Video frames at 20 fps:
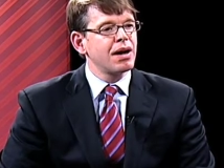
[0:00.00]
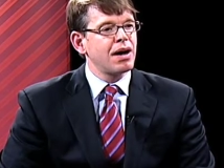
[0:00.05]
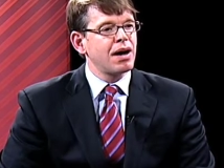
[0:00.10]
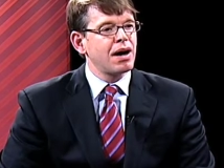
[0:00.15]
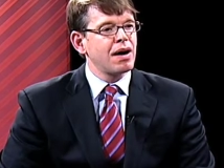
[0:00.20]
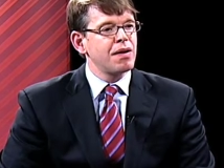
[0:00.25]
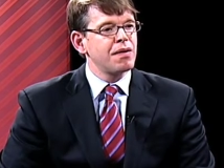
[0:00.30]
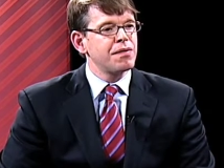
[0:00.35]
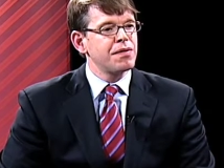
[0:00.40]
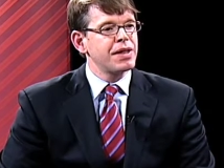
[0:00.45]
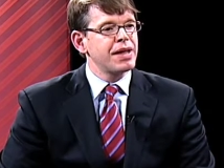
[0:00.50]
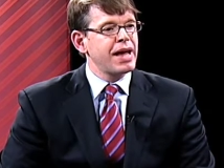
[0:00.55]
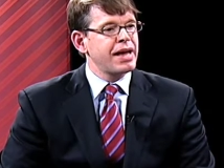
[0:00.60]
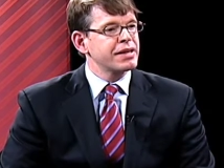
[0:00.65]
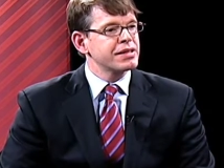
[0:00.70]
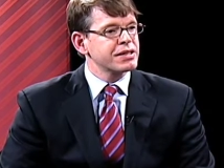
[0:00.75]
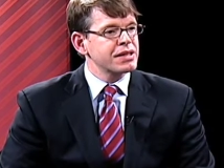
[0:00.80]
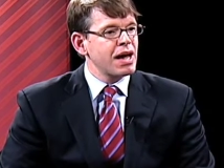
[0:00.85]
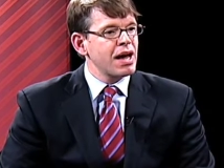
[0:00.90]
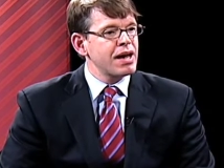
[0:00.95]
of the
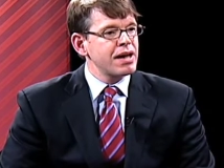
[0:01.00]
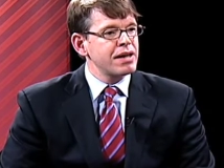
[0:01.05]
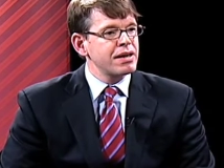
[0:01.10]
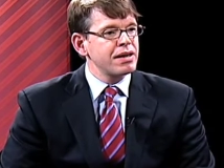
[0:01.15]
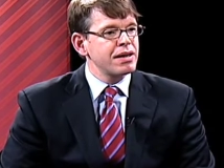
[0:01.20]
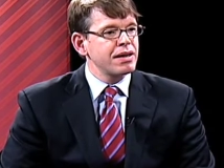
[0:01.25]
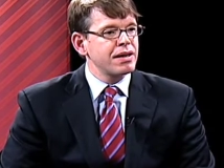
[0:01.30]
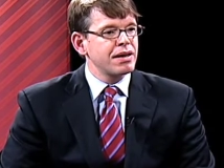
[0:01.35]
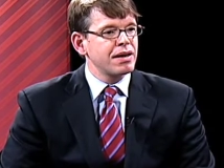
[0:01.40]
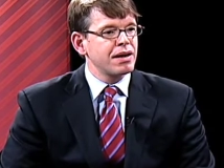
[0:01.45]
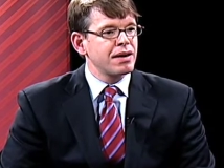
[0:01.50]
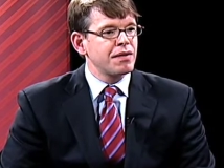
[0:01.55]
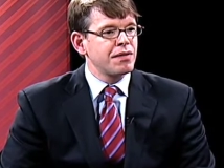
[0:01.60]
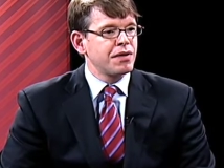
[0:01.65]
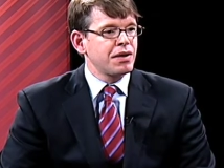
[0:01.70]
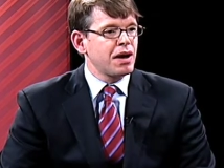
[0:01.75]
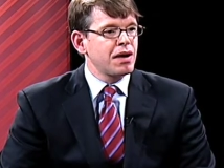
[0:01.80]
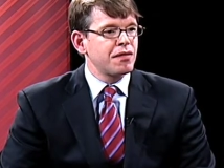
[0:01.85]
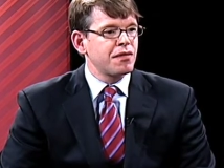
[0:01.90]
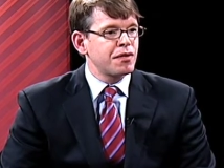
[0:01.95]
anxiety of
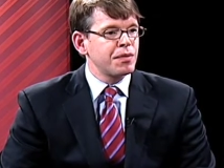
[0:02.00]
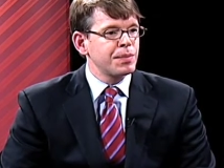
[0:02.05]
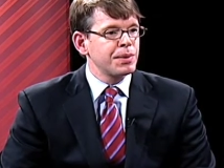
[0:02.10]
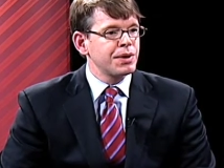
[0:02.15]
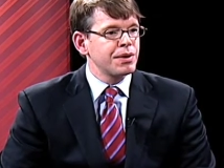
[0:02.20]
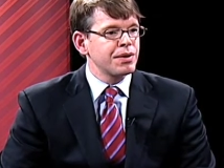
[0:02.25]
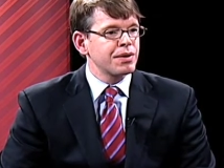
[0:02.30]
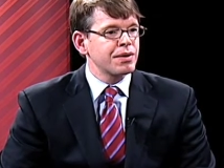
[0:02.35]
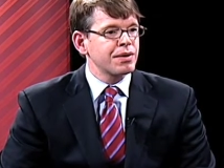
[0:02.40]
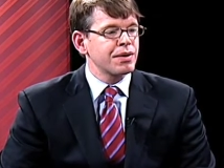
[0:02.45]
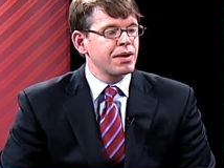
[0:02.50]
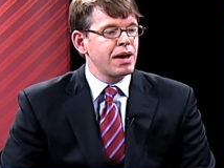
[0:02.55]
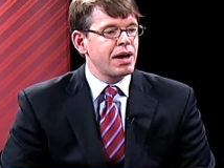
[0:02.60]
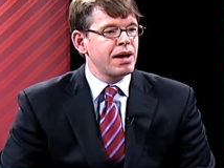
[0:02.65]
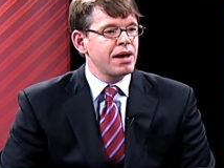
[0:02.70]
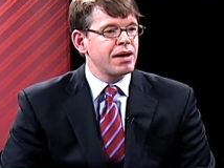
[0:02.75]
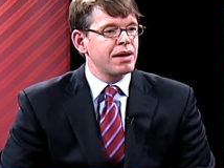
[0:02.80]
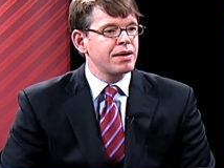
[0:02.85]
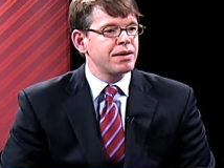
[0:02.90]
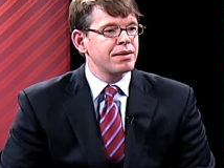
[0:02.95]
the unfamiliar
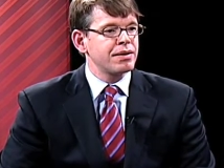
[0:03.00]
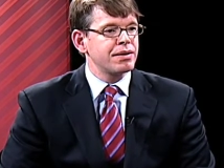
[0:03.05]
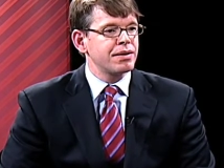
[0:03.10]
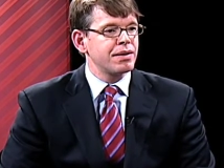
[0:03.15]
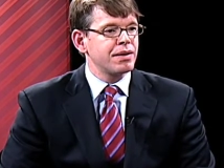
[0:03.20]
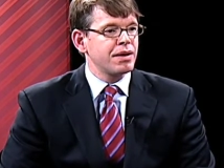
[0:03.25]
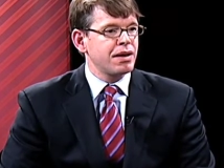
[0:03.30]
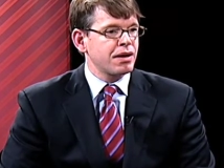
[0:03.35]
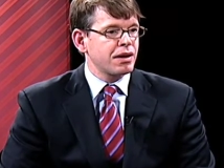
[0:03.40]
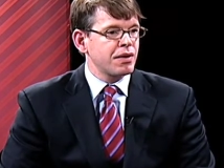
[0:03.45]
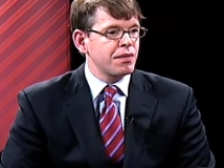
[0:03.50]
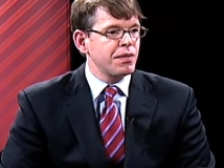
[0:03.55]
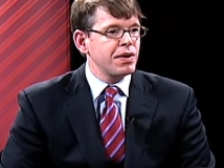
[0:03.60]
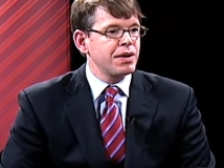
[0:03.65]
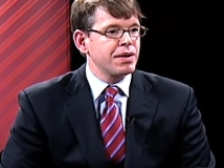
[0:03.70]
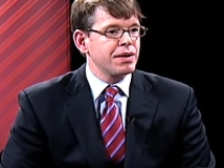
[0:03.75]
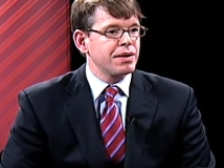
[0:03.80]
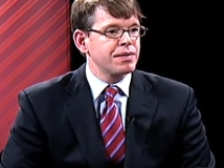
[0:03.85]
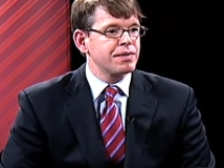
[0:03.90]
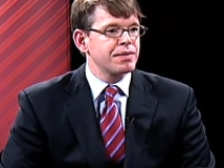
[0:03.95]
and the
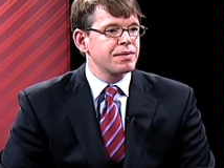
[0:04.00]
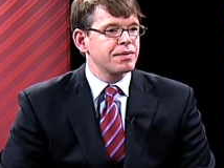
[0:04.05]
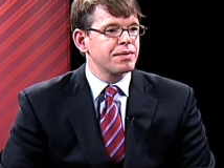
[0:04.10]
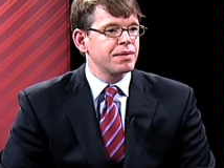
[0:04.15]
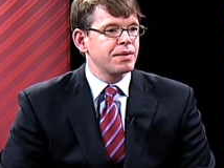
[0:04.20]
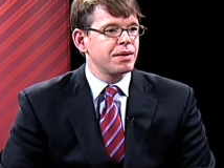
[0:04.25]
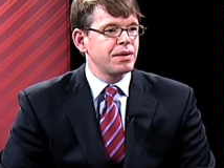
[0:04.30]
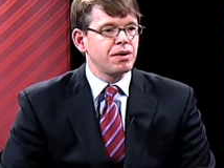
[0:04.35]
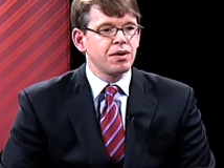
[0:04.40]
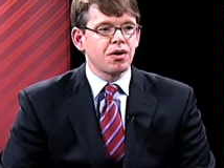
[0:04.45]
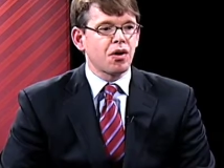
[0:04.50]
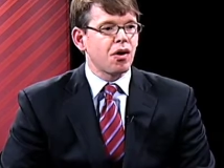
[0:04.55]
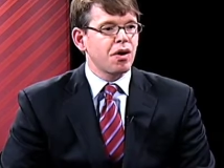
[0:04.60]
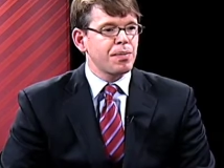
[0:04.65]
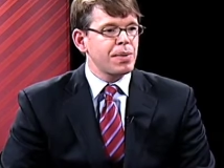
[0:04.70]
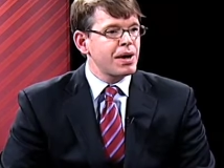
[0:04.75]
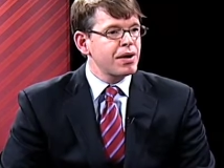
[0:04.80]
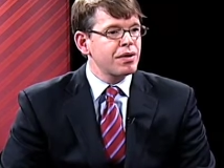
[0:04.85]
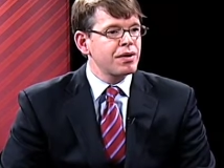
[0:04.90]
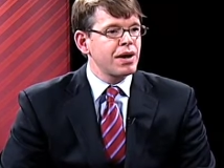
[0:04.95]
inconvenience. You're going
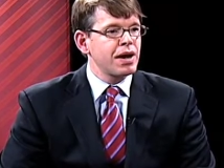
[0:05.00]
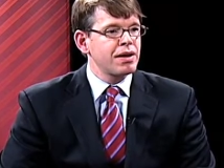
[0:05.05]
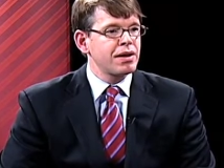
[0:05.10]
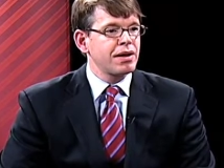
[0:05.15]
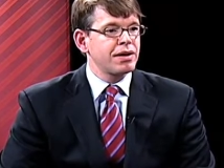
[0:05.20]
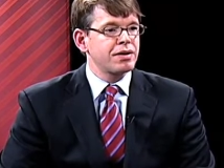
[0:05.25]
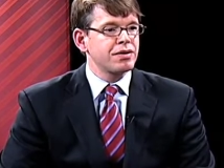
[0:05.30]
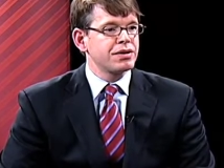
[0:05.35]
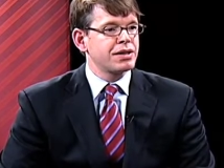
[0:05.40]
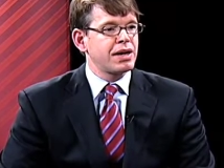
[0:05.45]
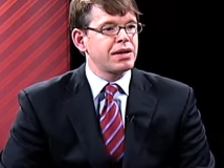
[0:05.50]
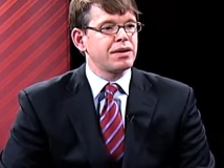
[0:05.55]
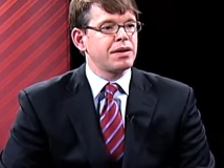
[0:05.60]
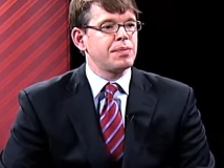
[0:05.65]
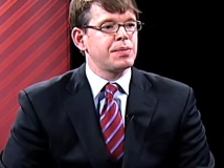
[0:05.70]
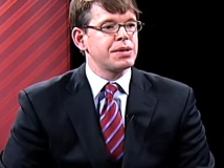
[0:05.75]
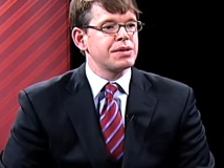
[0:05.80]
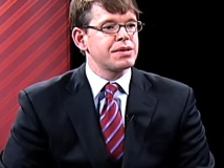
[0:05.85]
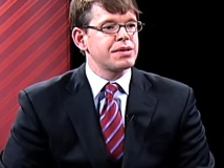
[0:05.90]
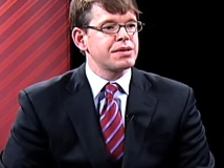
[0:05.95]
about your daily
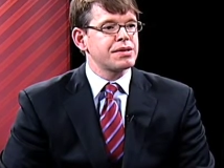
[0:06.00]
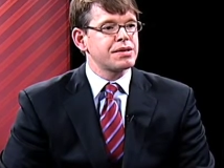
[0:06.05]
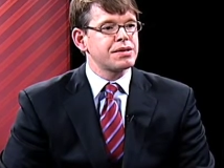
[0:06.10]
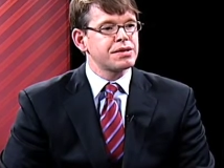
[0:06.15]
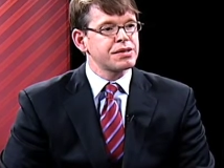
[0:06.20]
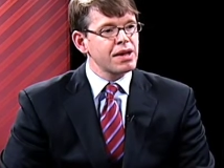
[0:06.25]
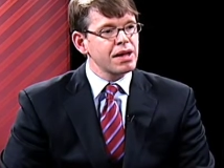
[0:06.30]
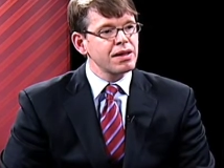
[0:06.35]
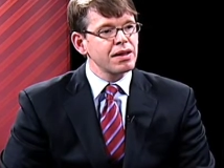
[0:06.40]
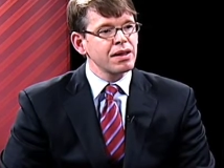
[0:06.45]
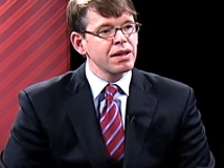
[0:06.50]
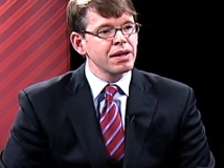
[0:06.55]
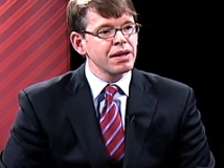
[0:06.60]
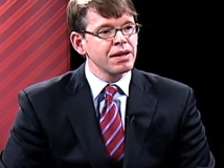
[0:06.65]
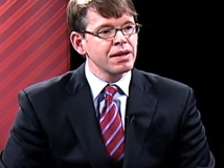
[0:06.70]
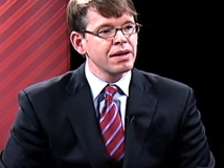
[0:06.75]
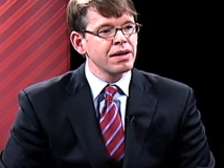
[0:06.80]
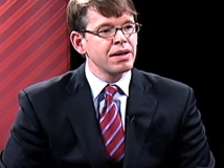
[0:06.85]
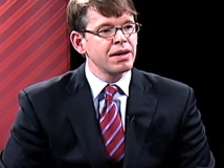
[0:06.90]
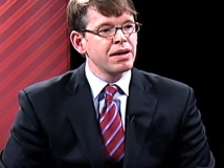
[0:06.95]
business, and
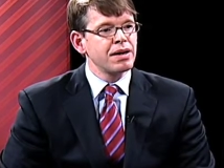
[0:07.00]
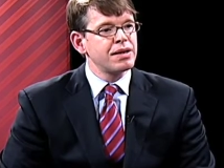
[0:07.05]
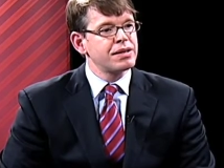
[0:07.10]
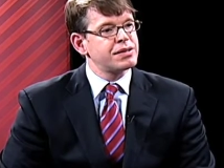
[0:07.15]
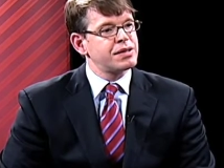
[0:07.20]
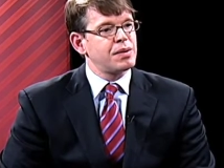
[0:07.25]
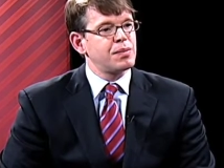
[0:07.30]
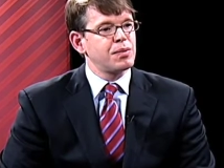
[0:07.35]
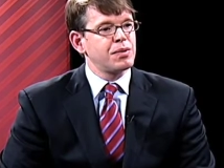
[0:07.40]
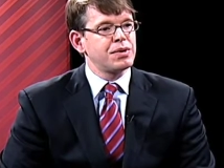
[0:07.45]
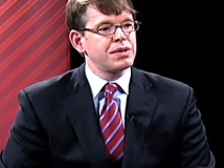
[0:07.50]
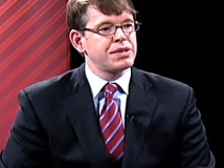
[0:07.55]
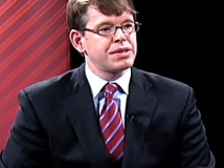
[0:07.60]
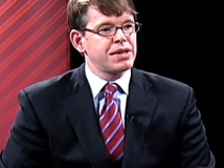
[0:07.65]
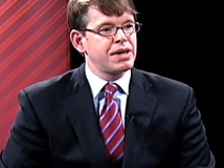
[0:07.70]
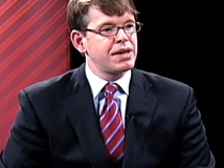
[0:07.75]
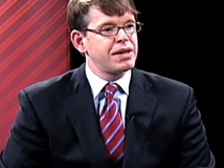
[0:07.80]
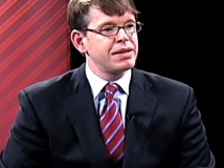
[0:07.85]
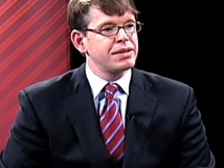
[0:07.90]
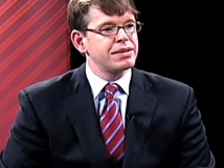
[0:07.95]
suddenly someone
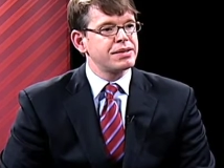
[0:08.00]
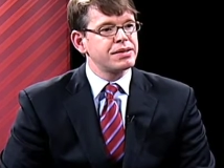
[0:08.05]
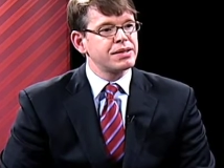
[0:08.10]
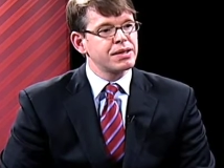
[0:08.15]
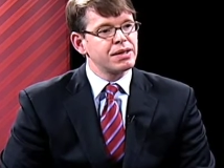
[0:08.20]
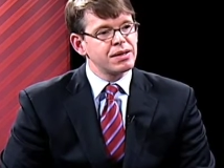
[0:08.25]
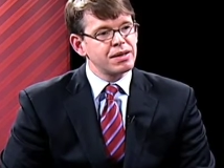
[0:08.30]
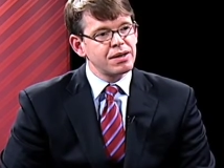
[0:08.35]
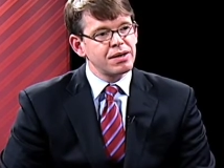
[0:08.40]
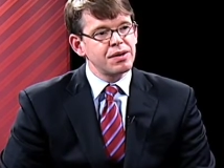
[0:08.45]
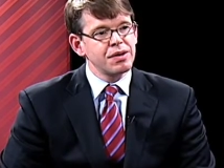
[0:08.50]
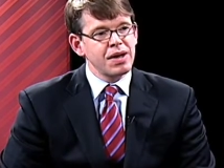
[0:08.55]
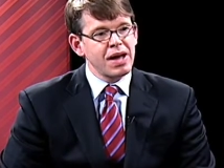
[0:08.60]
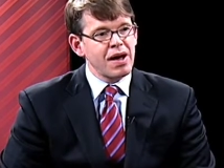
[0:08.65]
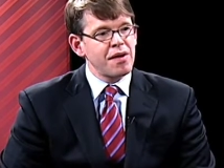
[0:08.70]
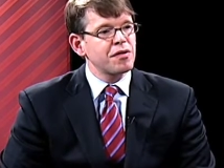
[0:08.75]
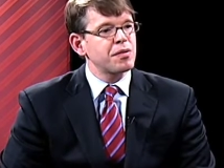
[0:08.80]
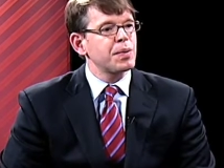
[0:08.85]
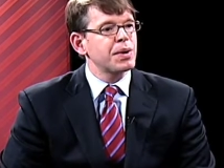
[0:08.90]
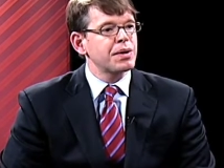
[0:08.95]
says, you know, you
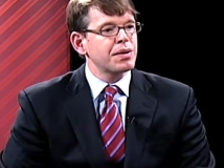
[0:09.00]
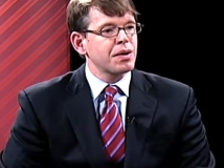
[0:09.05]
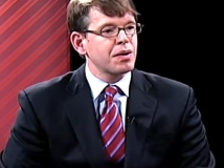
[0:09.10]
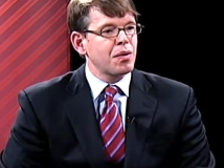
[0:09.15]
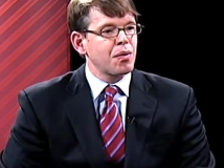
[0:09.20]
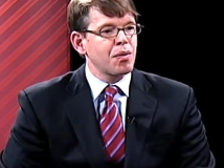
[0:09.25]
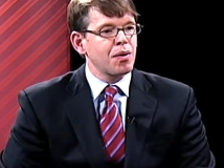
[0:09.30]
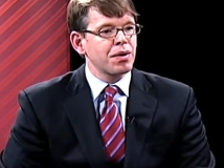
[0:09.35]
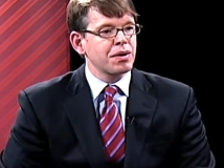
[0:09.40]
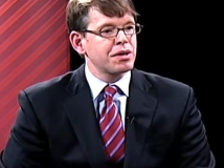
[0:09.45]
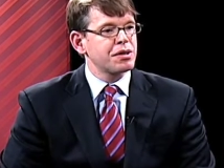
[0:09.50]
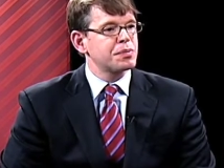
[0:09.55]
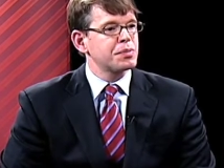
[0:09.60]
have to be at the court at this